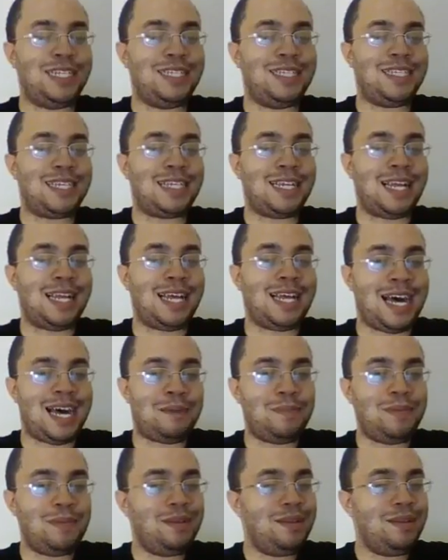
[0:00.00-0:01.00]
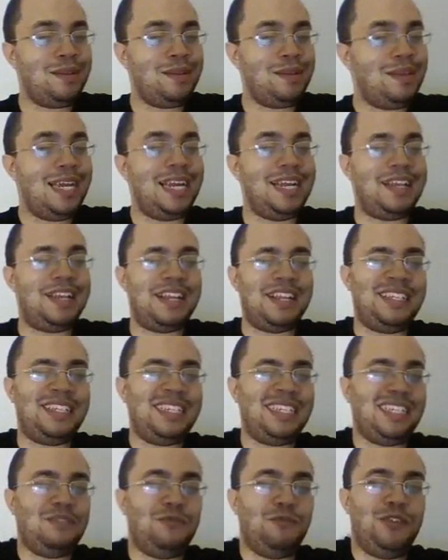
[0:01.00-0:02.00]
the top. It
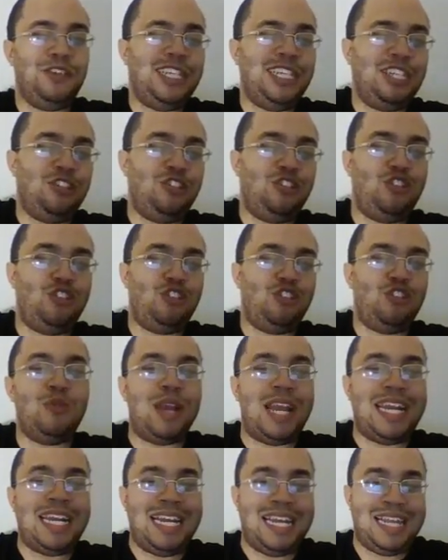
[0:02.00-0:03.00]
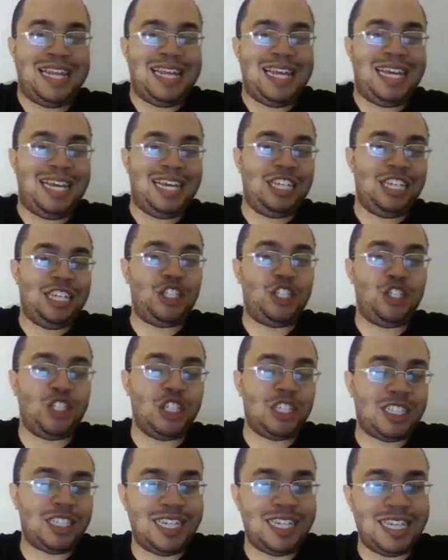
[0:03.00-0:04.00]
doesn't really do anything. It's
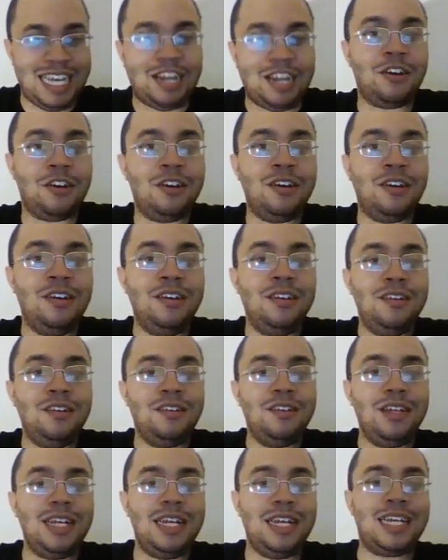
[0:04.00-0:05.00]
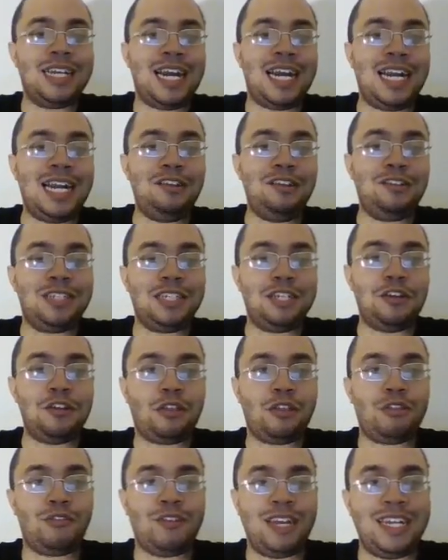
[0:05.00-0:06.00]
just there. It kind of looks like you're
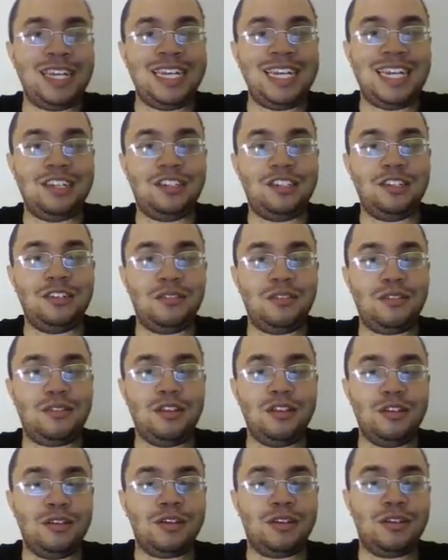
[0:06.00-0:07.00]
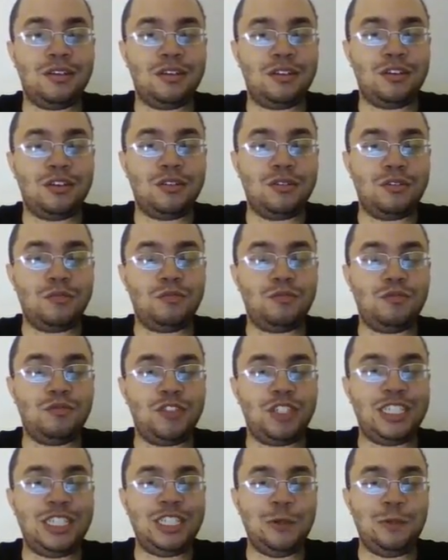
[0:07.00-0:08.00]
threatening to
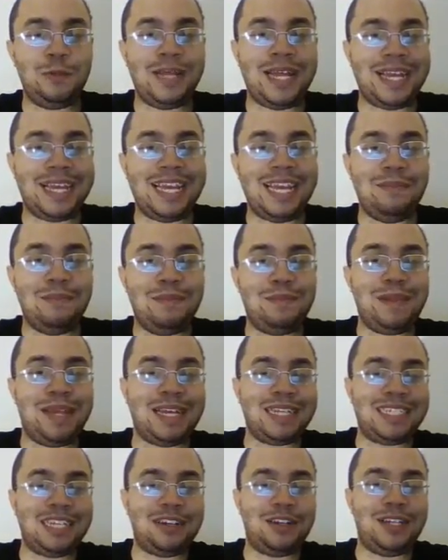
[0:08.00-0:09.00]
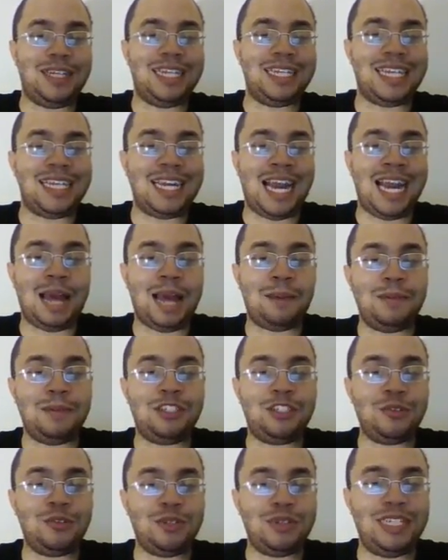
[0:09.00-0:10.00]
seal black in, but black's not going to let that happen.
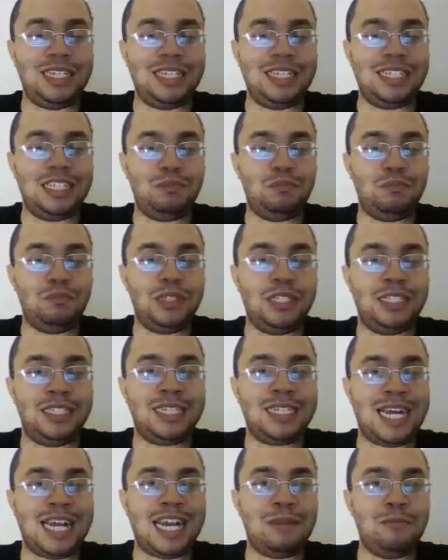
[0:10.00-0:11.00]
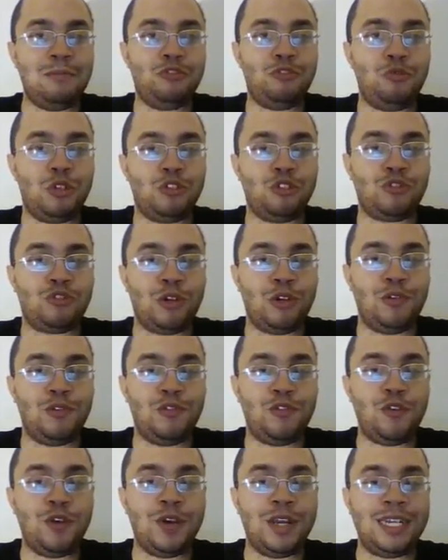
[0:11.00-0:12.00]
So this is the kind of move you want to try to
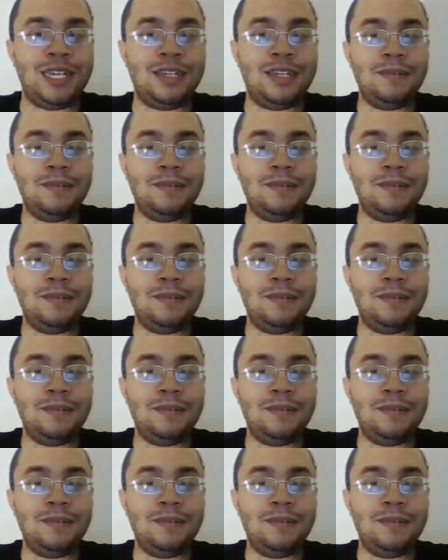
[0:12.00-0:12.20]
avoid.